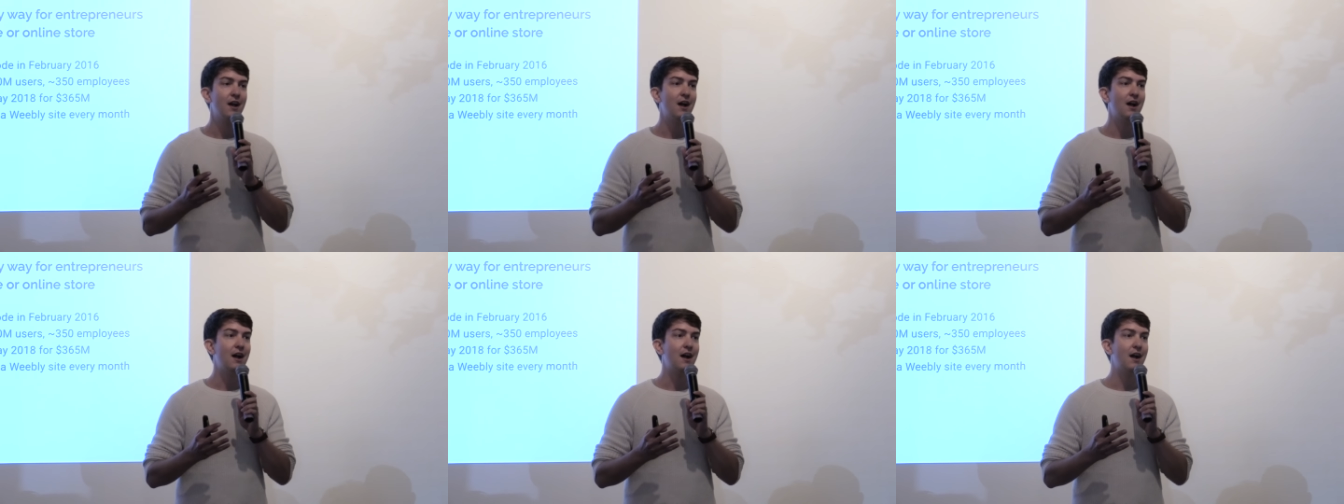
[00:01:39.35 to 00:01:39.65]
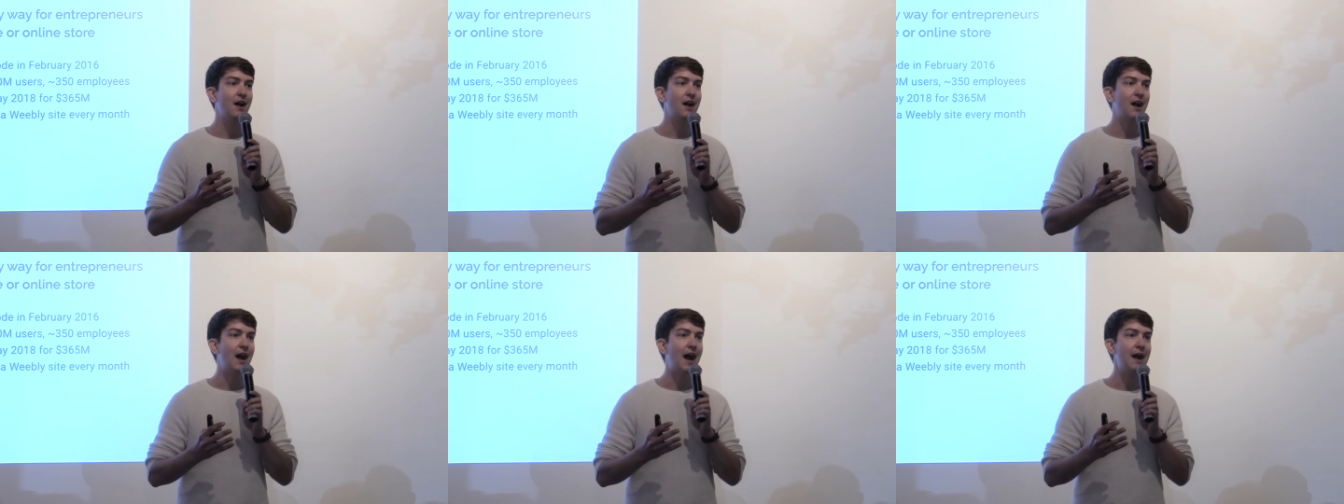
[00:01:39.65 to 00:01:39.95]

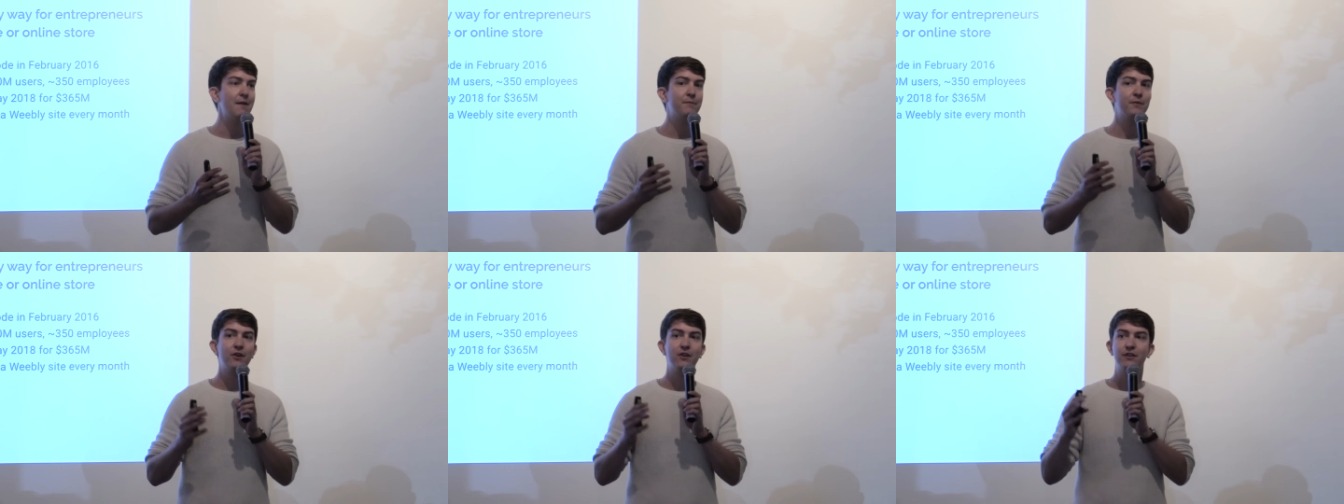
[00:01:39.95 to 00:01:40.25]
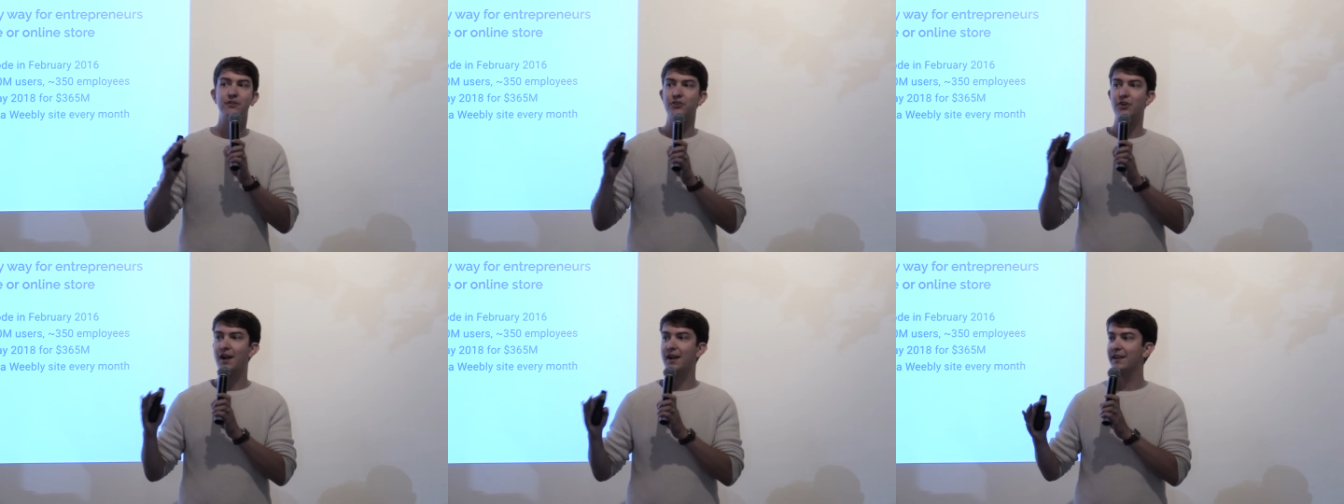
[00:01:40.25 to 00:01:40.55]
I'm going
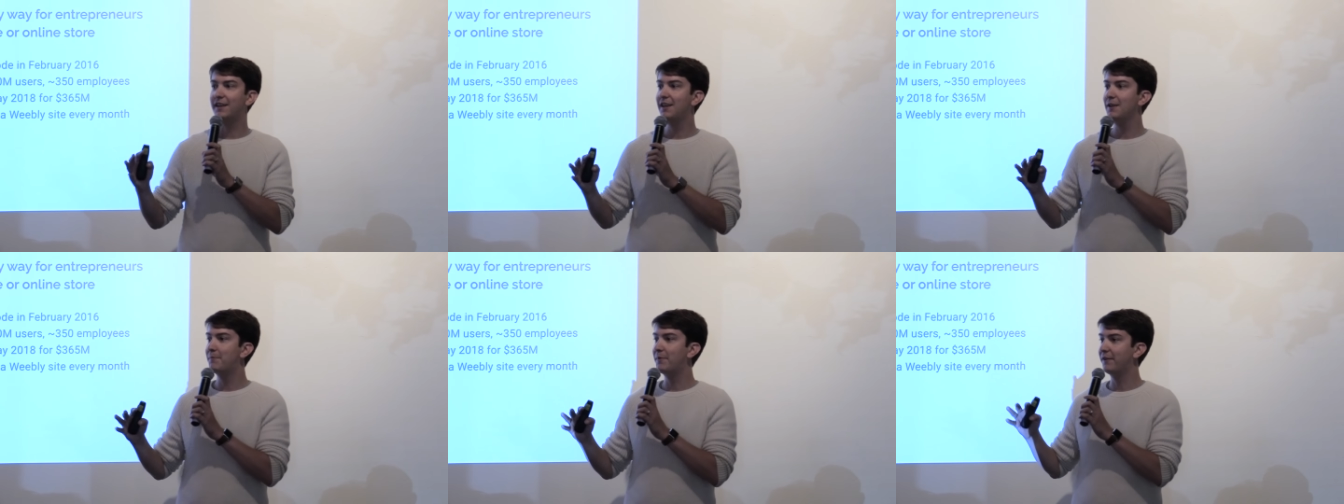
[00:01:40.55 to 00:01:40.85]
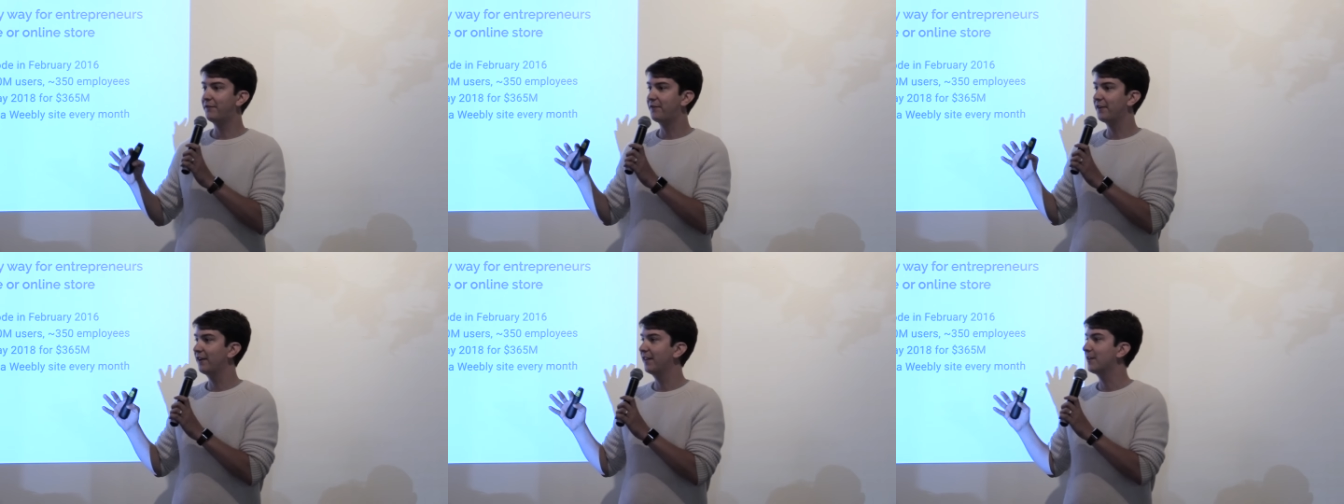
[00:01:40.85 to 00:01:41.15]
to try to keep
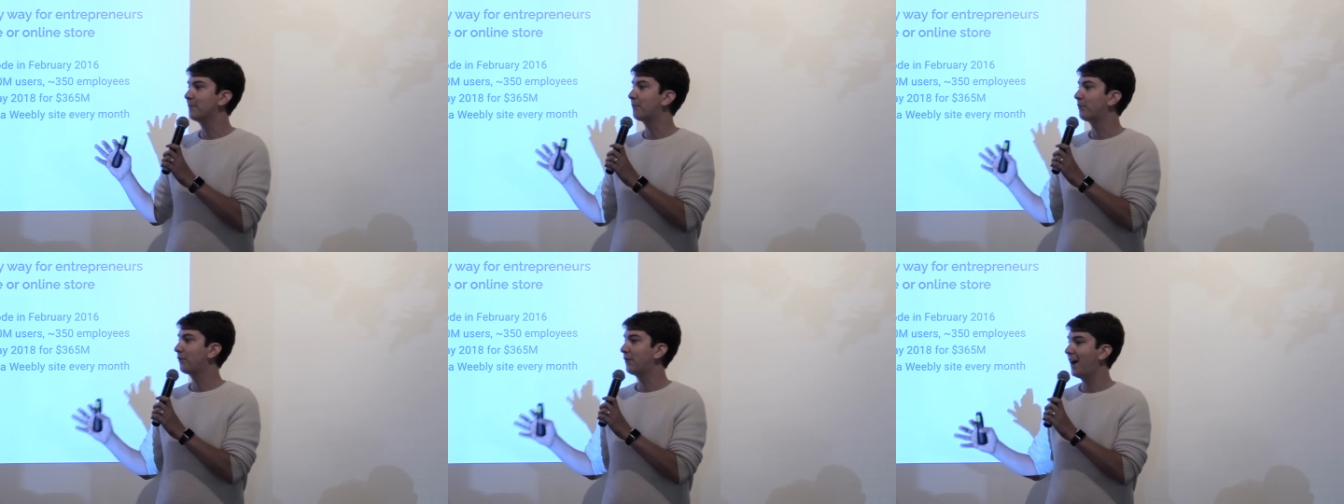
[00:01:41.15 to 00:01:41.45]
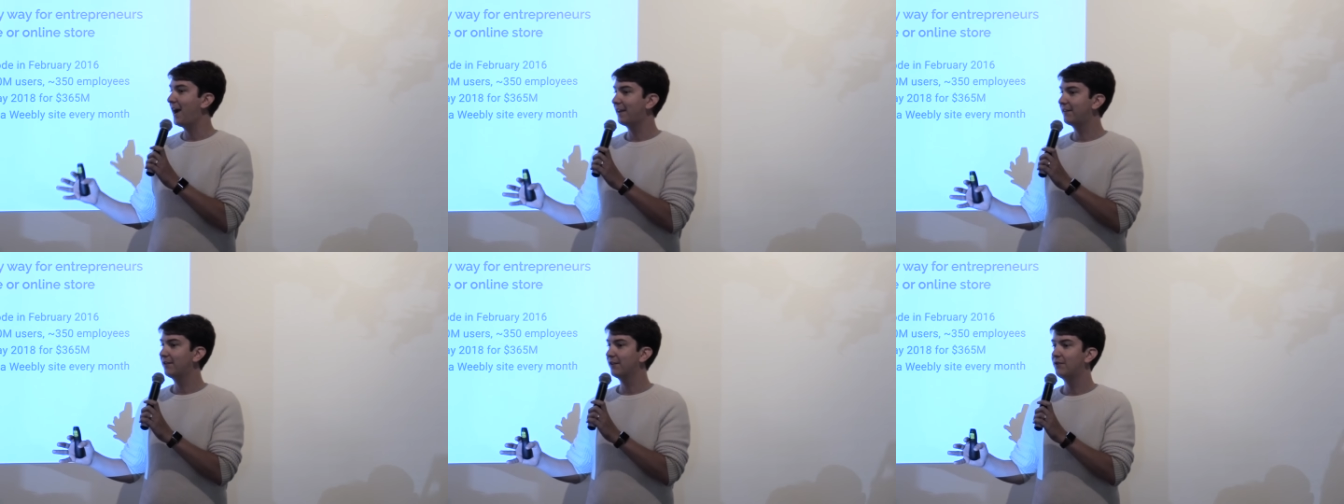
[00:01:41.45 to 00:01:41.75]
it fairly
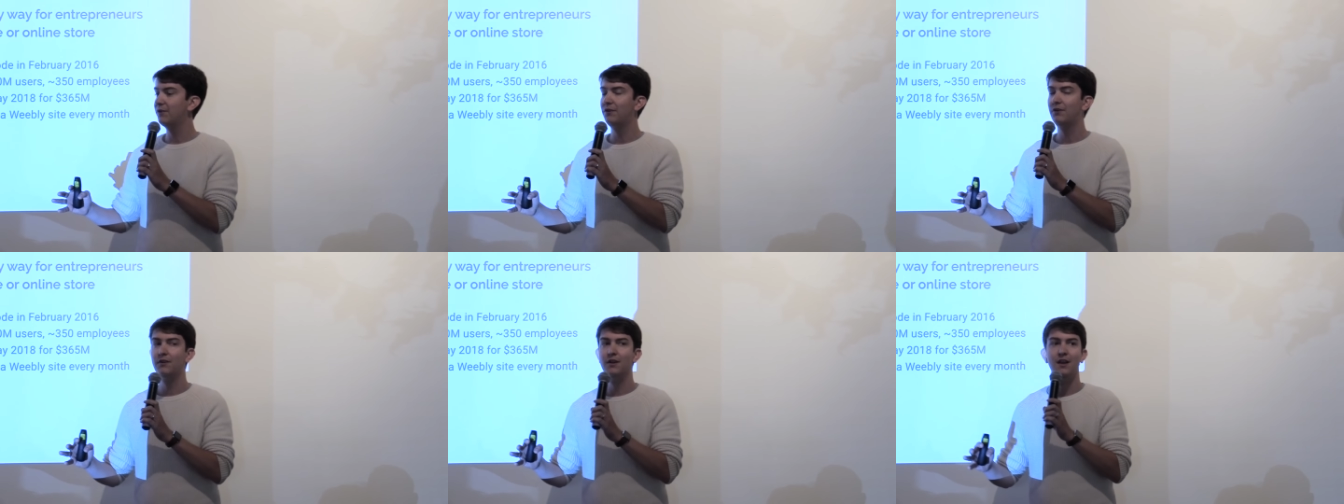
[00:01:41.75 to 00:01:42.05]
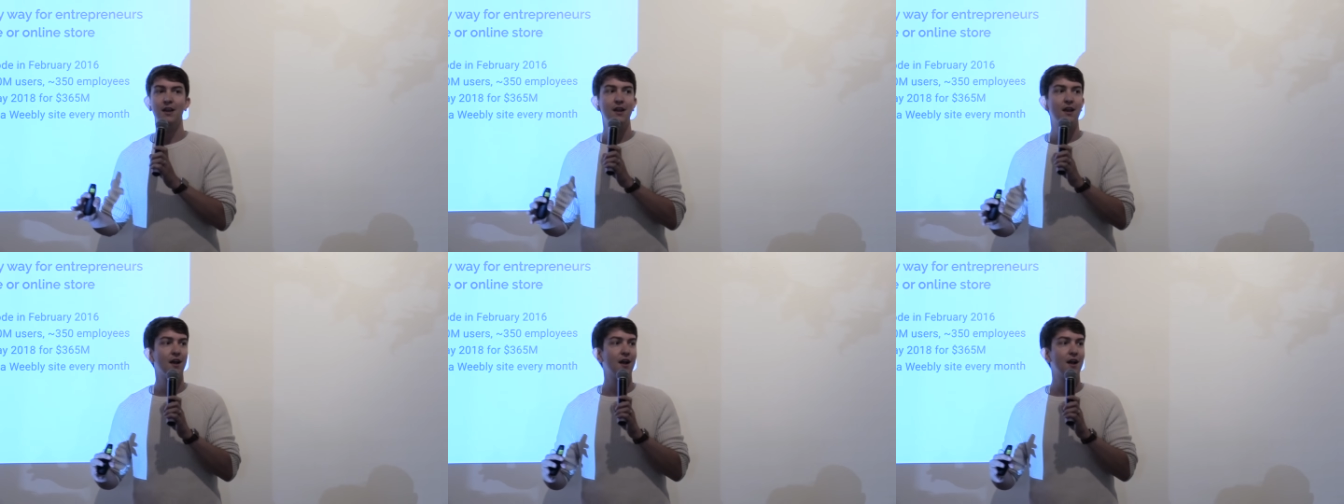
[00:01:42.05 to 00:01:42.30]
practical,